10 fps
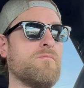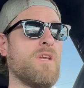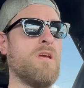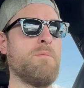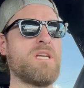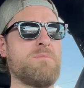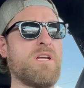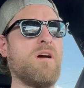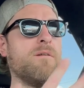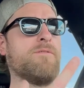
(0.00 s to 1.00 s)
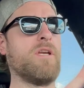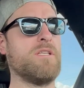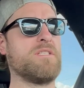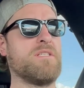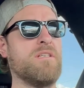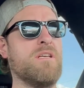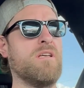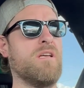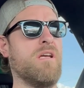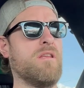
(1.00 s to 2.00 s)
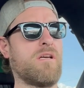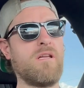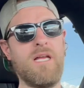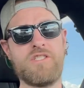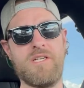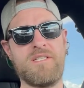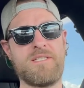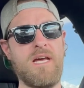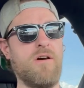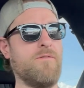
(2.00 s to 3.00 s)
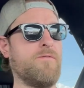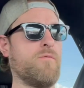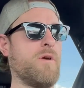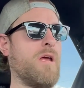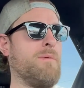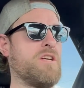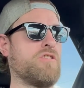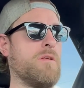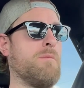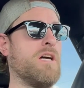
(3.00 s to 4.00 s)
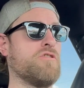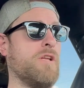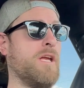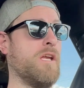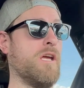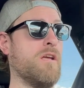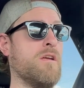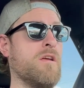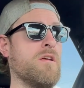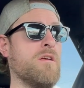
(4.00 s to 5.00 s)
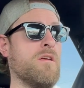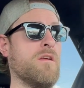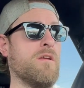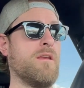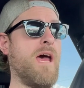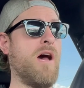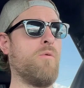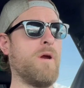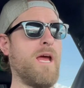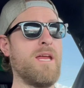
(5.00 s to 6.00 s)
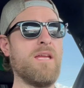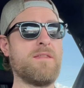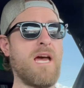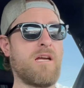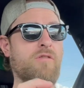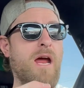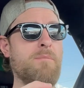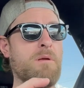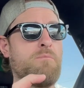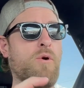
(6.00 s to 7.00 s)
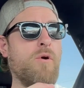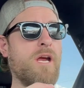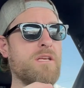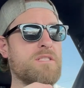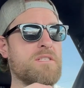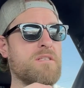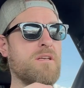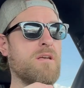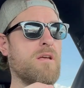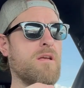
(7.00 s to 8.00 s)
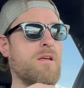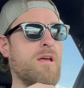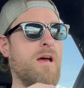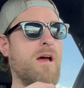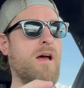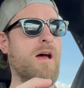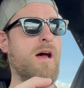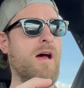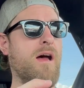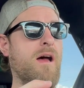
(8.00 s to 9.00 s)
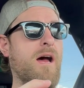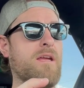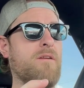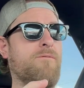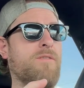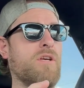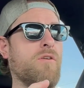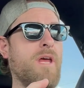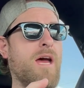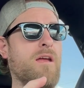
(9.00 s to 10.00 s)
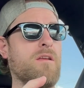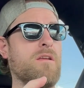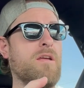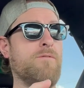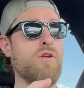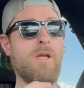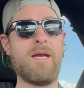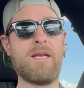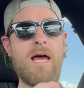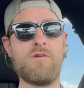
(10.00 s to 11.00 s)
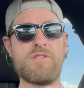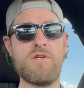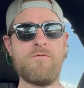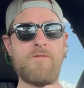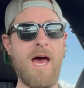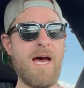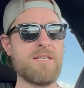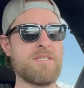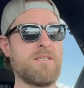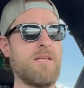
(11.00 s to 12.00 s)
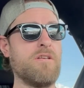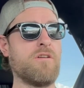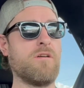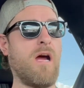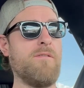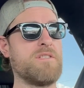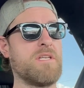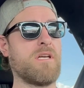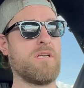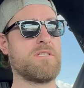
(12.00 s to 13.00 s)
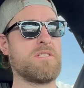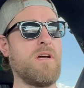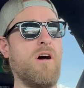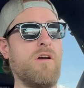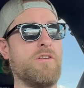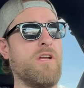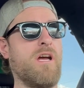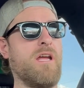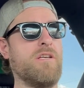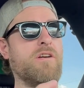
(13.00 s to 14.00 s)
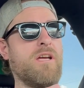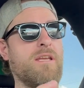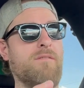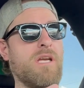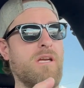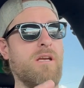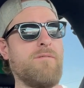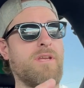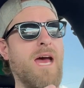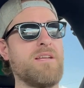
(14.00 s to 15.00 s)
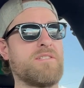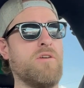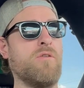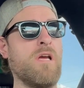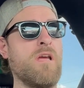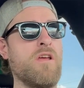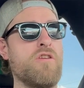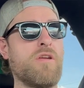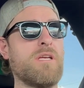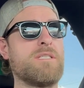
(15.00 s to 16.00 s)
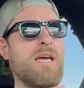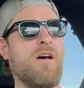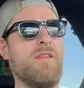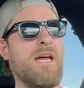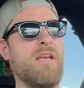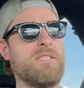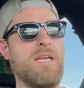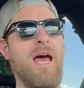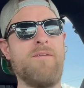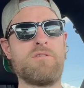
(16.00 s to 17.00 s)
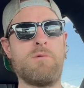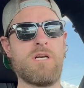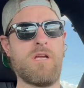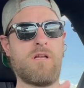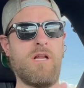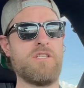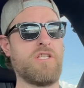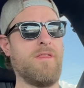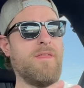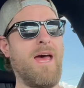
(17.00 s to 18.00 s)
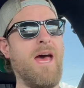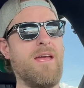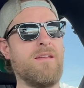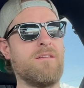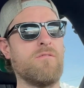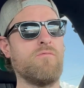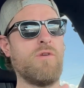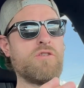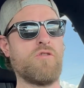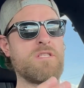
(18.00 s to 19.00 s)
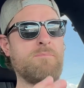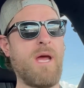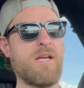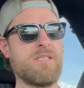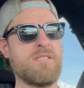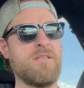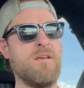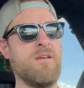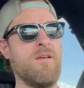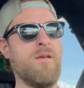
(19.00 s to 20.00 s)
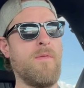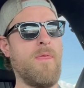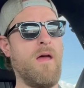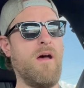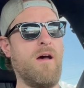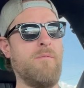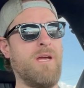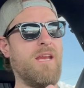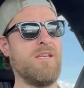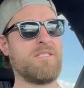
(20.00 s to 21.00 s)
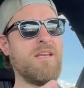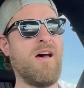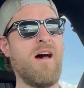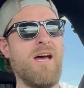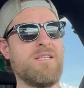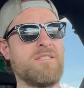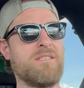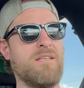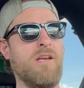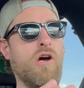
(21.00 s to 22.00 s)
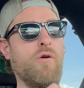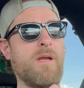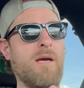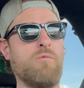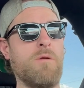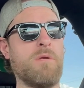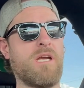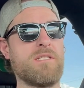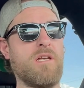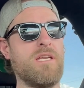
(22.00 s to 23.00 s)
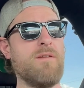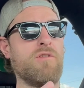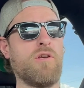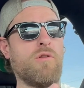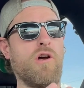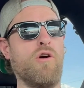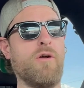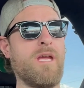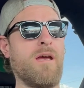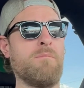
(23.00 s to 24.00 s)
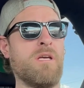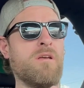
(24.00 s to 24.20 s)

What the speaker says: it makes me confident in the clutch itself when I'm actually modulating it. Now when I hit that grabbing point, I can feel that if you let it out too fast, then you're obviously going to stall and you're not giving it enough gas. So you can tell that it's an aftermarket clutch in that retrospect, and it's not an OEM one, because even though the OEM